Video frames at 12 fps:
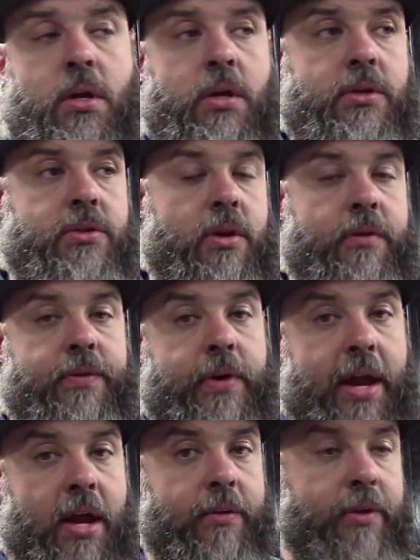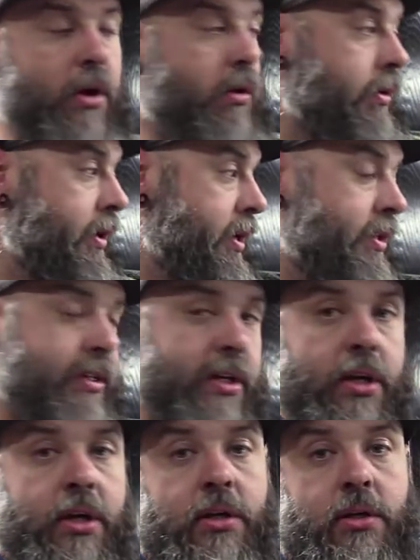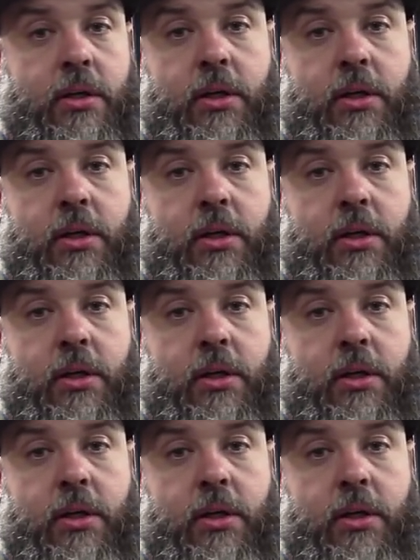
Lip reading: So for now though, it's in.